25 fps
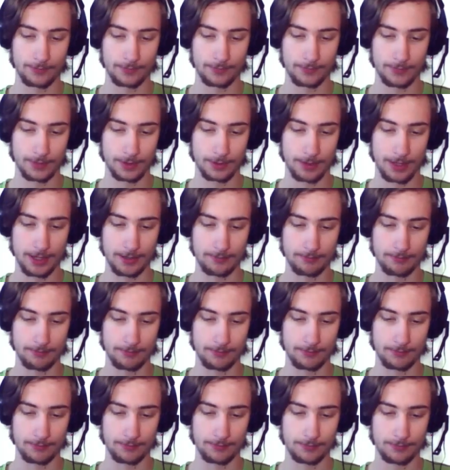Come on.
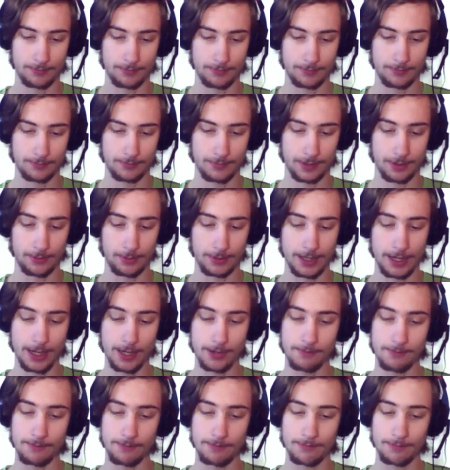Here we
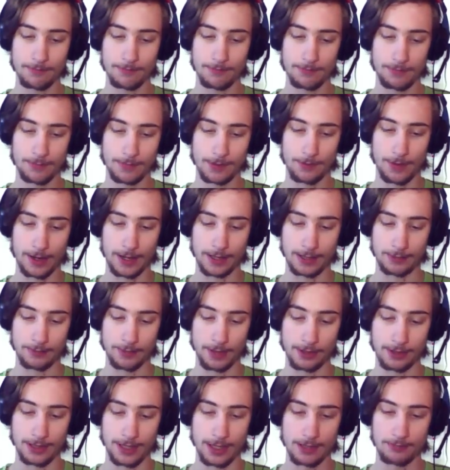go. If I can
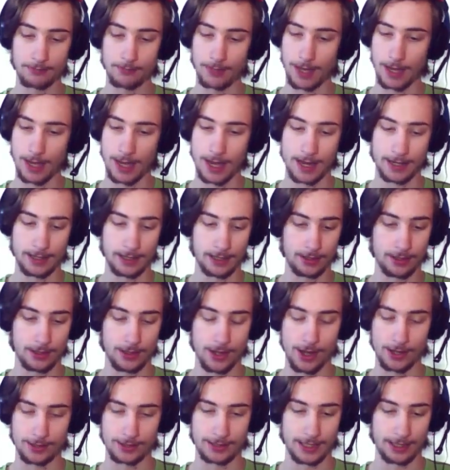rotate, I did
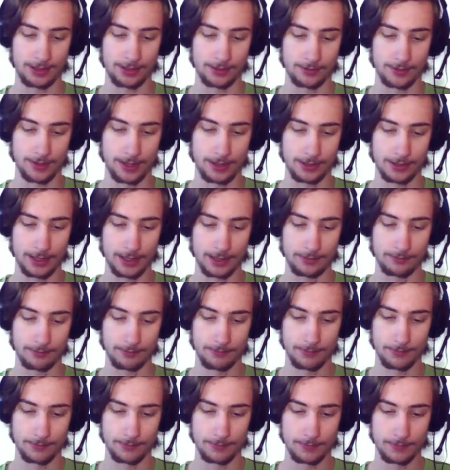not get to rotate.
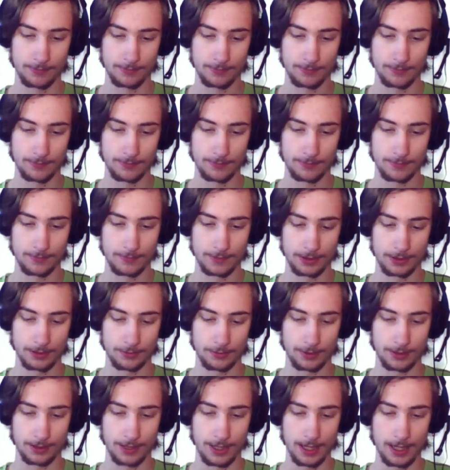
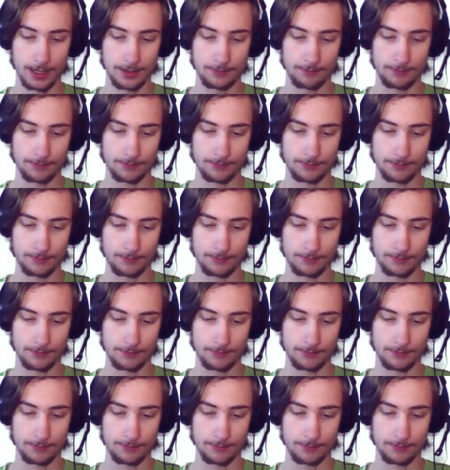Do it again.